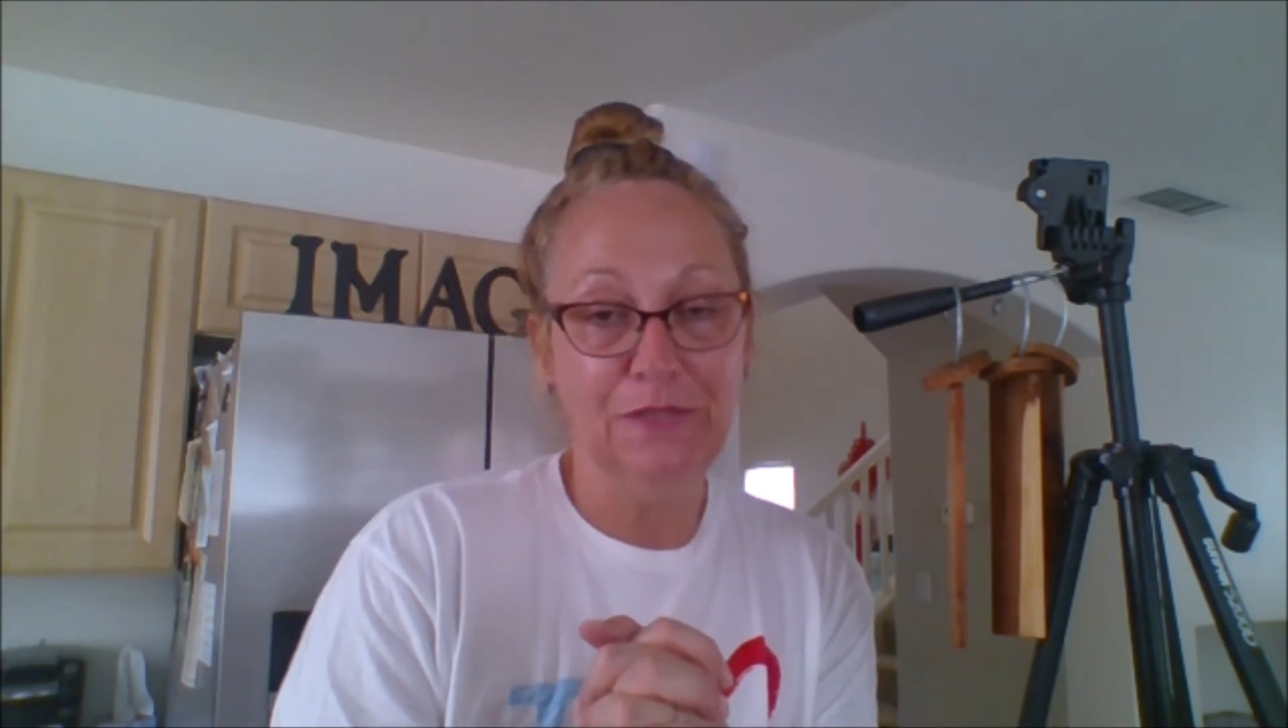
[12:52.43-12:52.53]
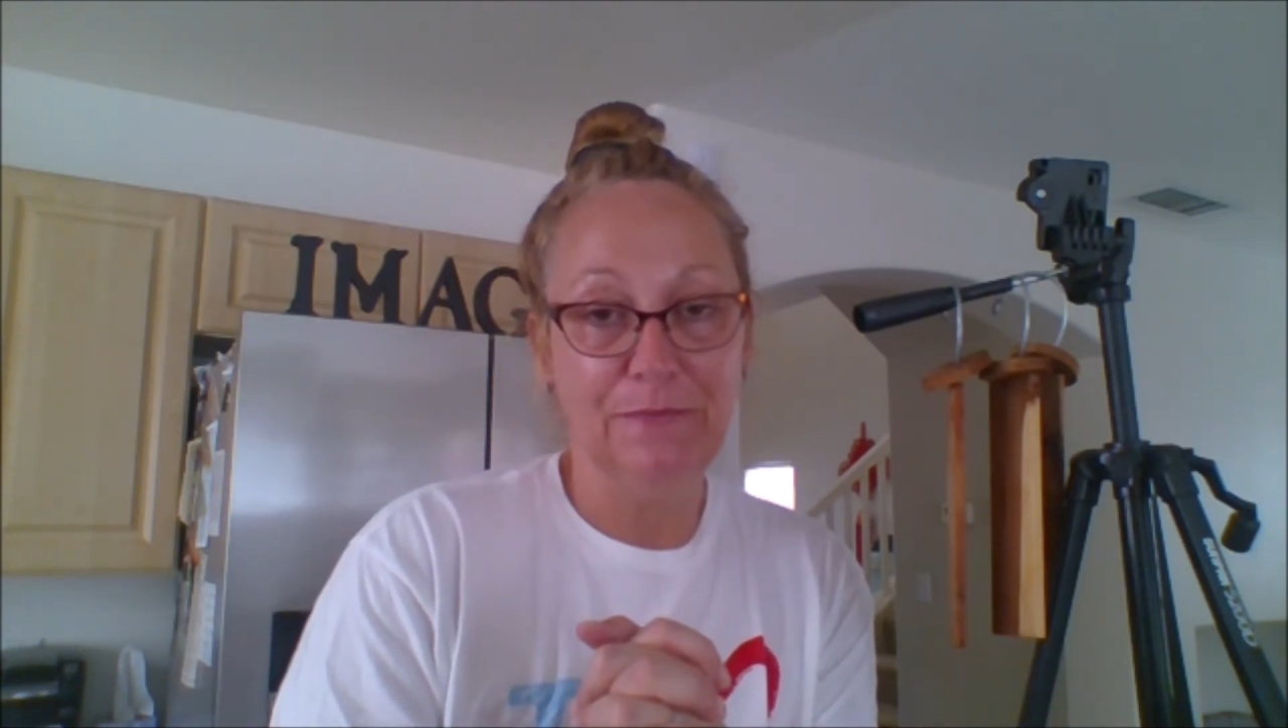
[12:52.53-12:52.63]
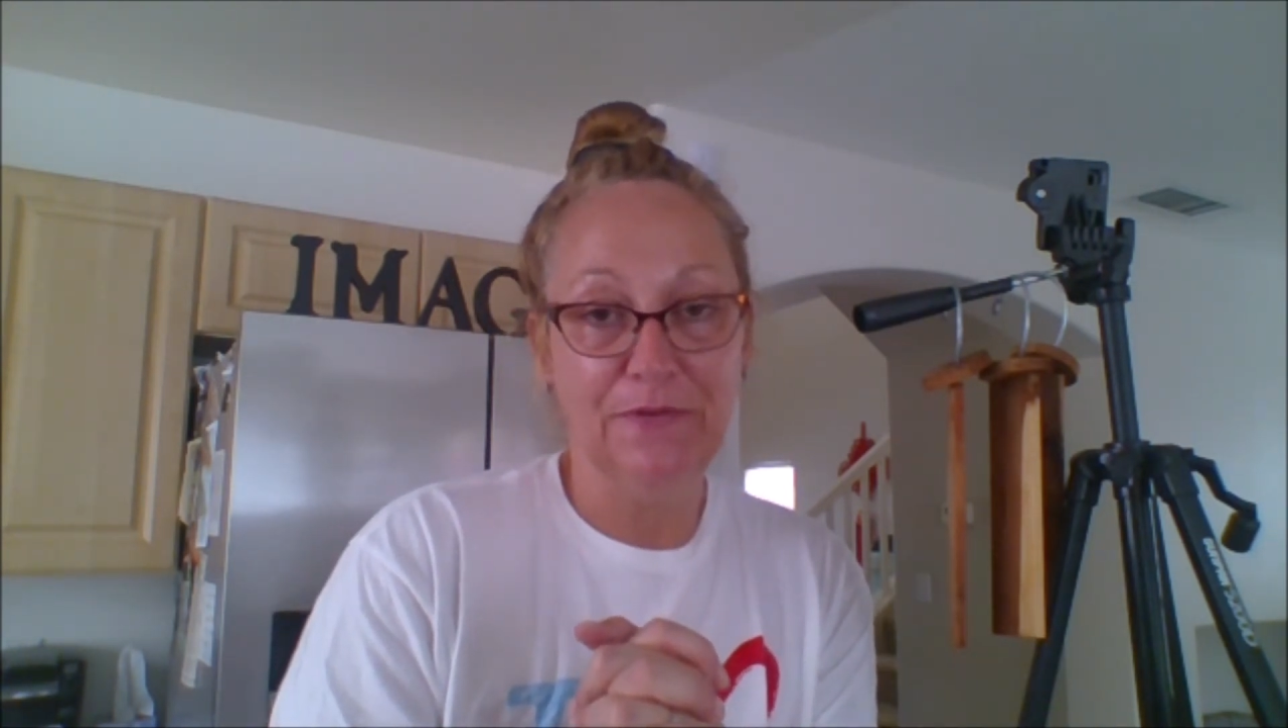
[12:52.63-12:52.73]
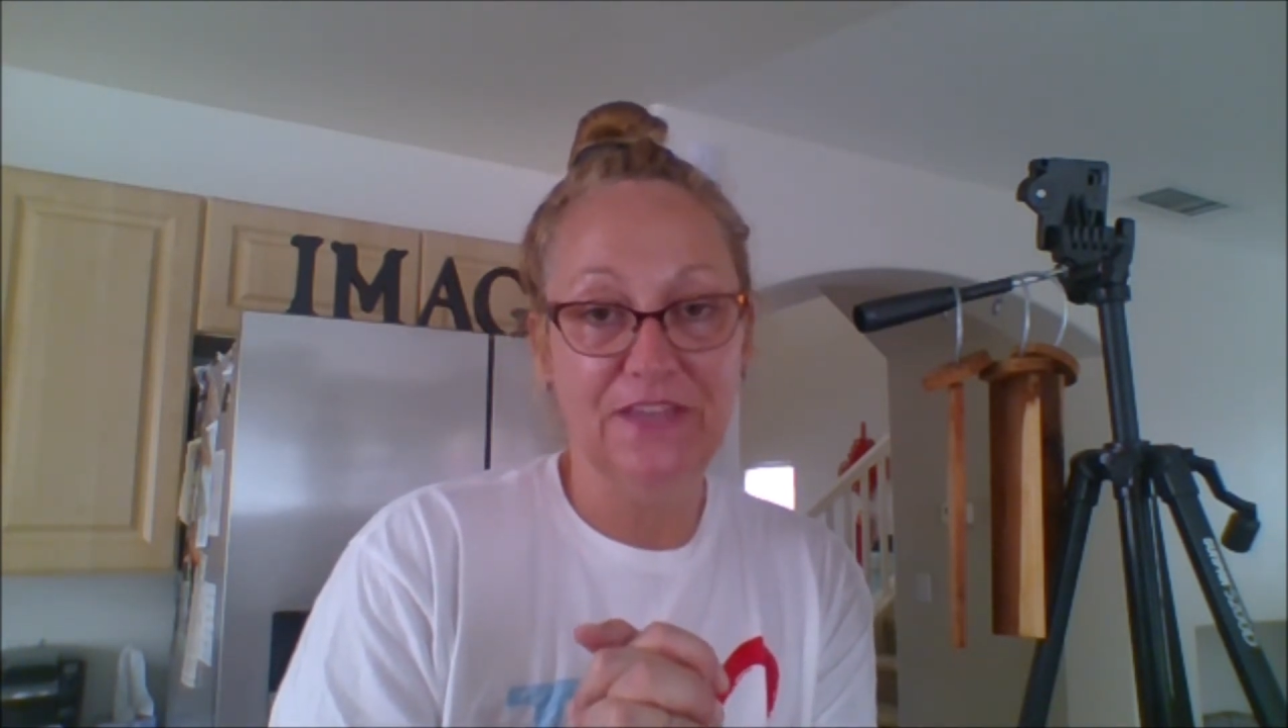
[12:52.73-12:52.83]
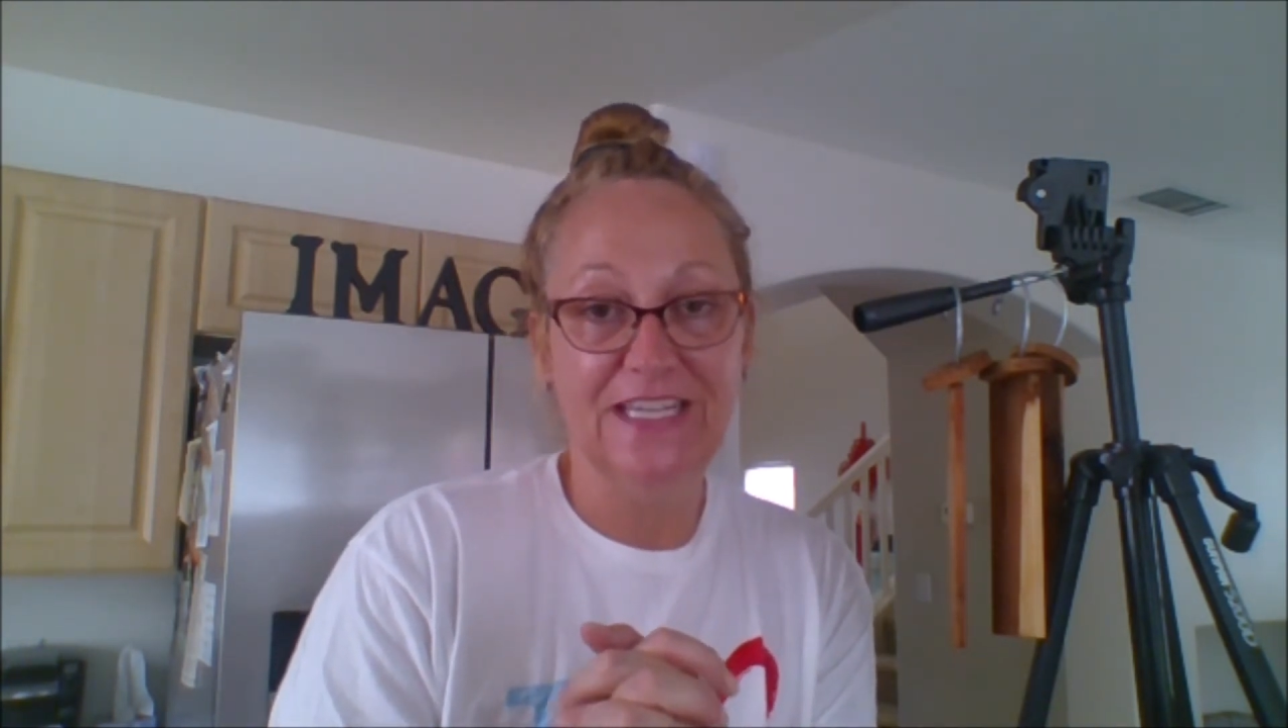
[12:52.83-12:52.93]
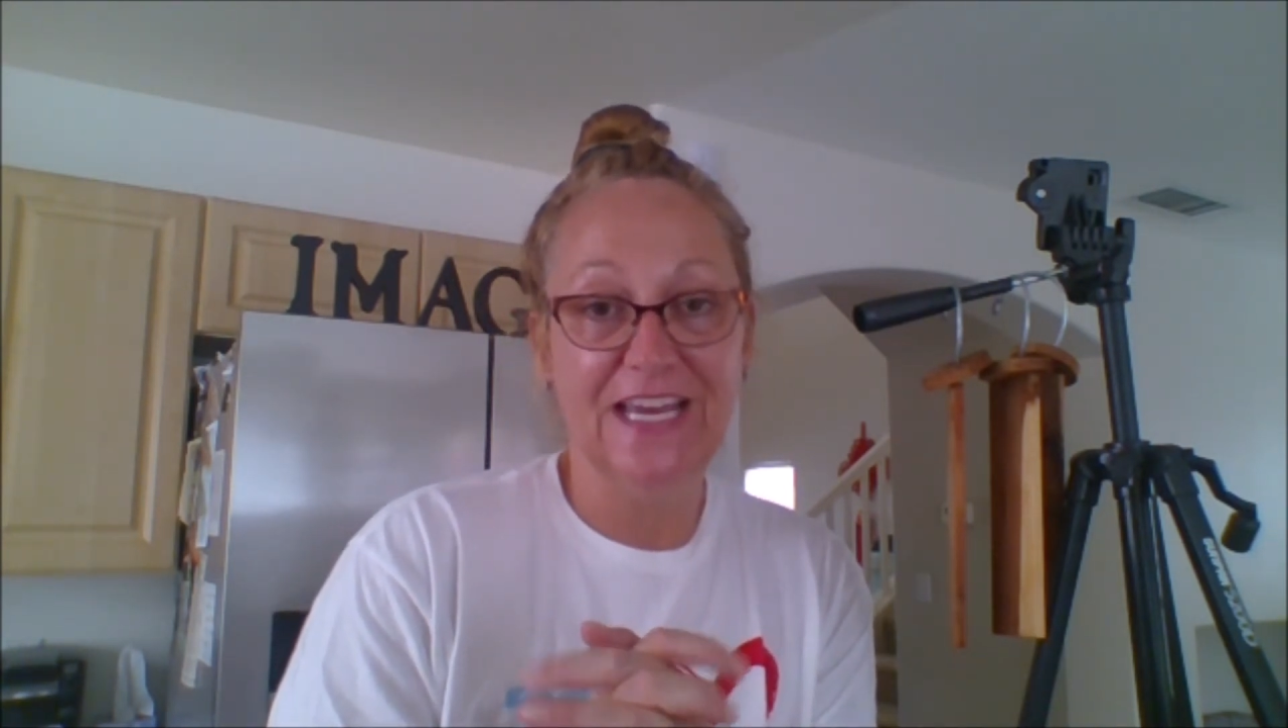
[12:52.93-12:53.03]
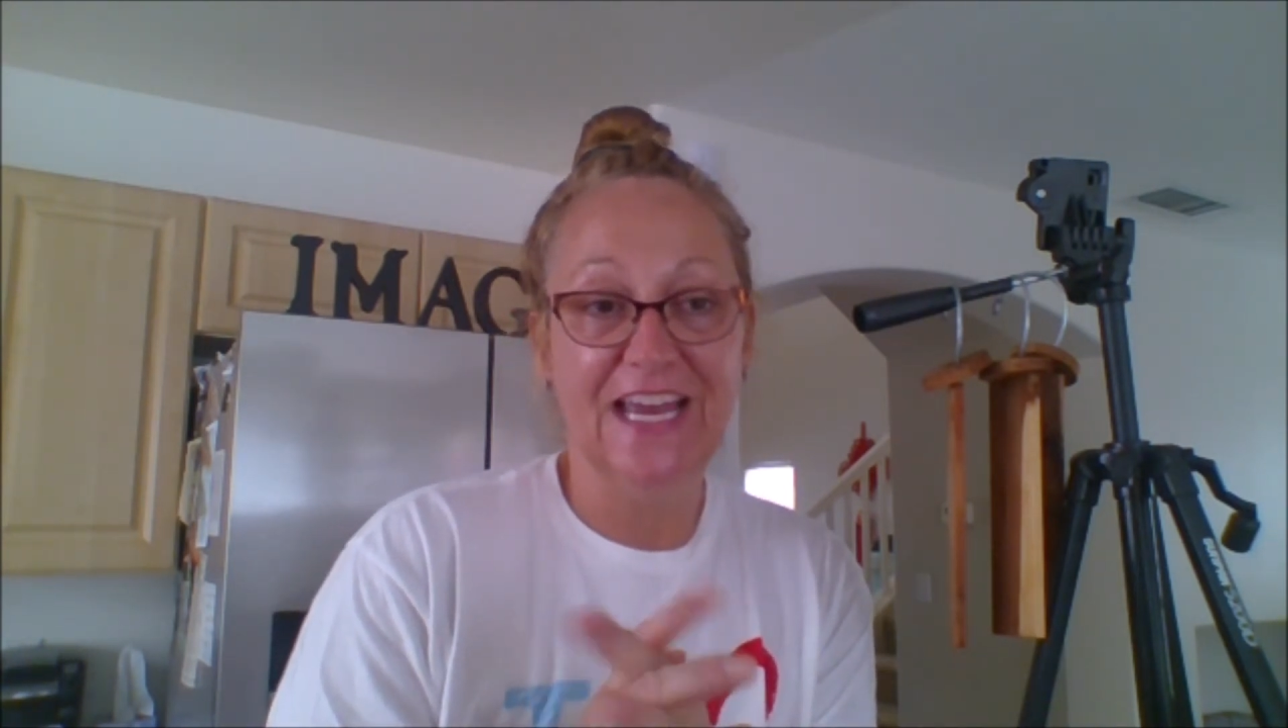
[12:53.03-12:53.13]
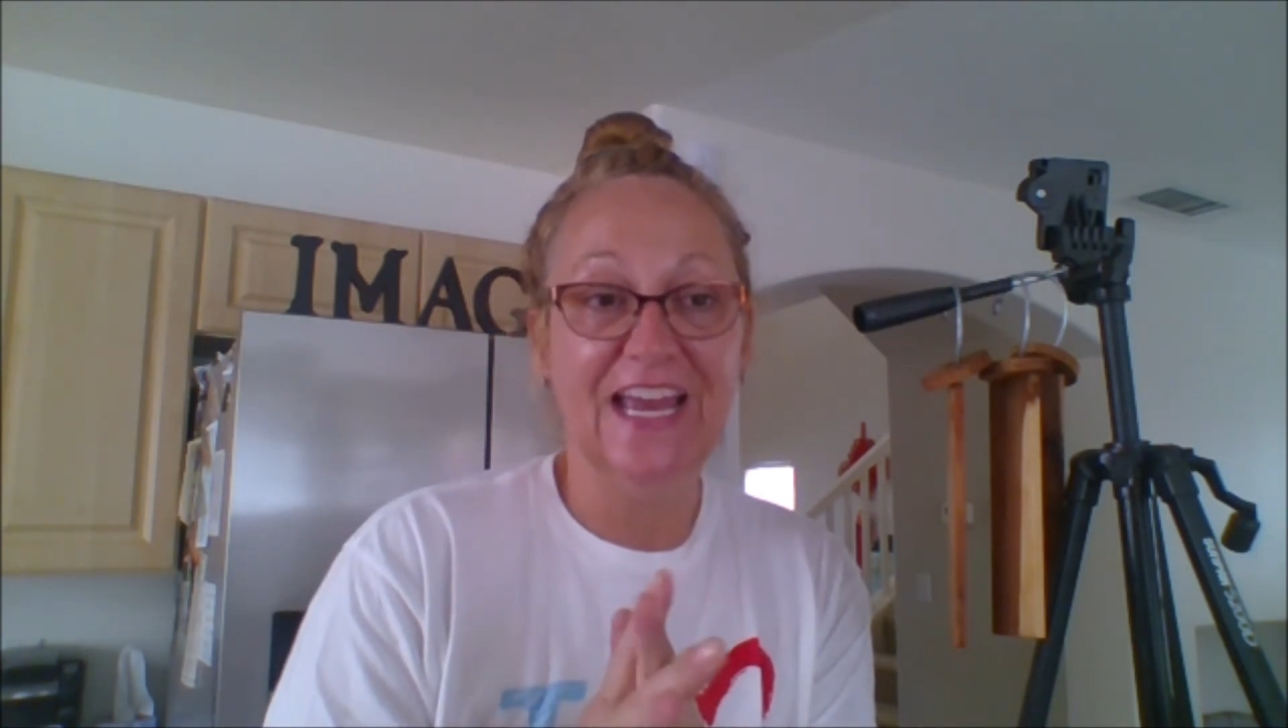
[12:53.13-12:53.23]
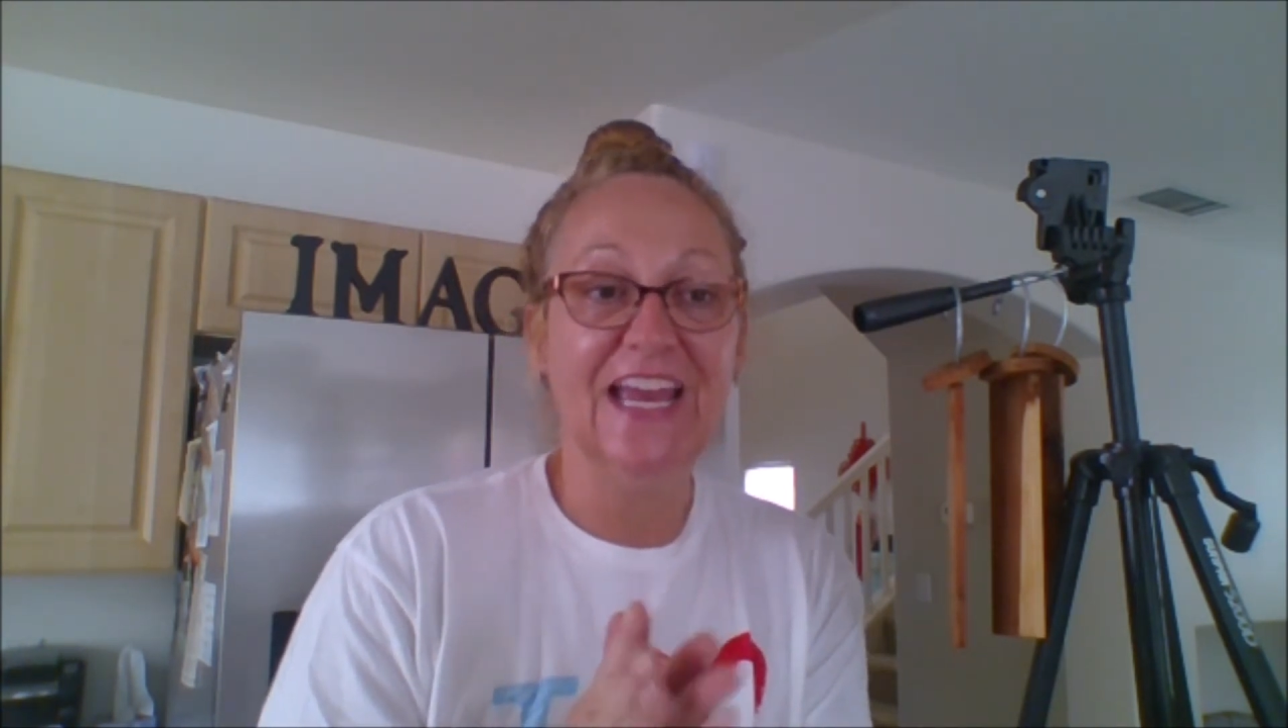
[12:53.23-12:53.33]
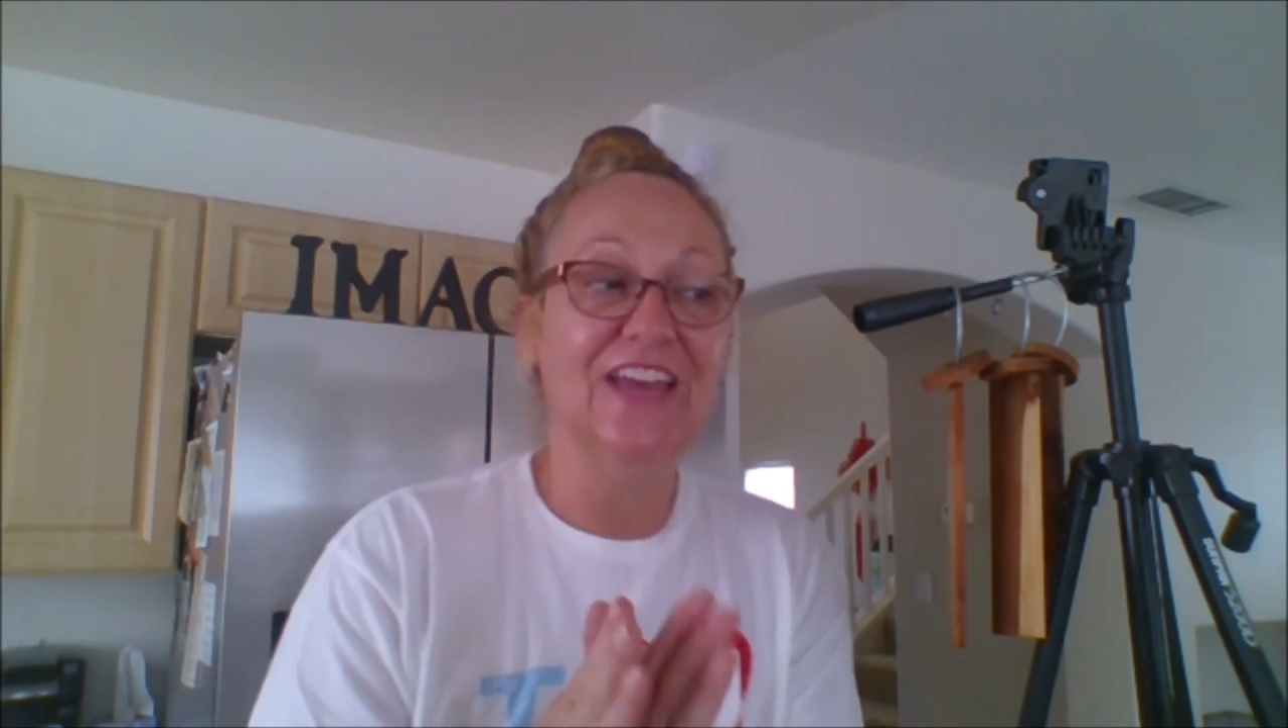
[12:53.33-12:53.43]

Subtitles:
blip of the day.